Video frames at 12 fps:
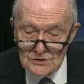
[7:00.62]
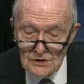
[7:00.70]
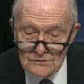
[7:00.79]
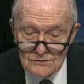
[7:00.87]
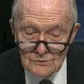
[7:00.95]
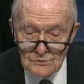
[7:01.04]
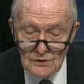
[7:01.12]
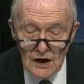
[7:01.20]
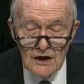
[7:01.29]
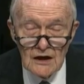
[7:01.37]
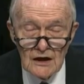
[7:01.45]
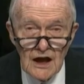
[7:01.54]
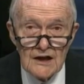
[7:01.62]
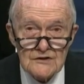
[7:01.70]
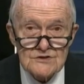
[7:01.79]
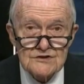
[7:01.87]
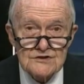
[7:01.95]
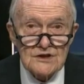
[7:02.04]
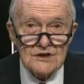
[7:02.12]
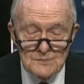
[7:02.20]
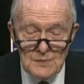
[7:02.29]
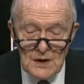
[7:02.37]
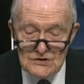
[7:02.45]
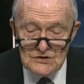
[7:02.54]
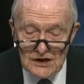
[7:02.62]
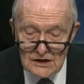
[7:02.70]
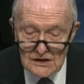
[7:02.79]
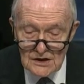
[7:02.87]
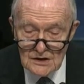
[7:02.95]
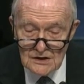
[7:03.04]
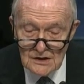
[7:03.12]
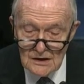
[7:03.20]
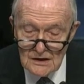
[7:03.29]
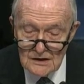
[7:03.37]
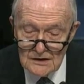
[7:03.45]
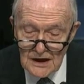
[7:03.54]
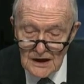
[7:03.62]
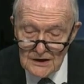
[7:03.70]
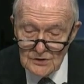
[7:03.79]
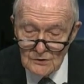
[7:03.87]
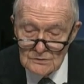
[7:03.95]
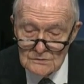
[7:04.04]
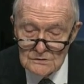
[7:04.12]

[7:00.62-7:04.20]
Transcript: look to our alliances, especially NATO.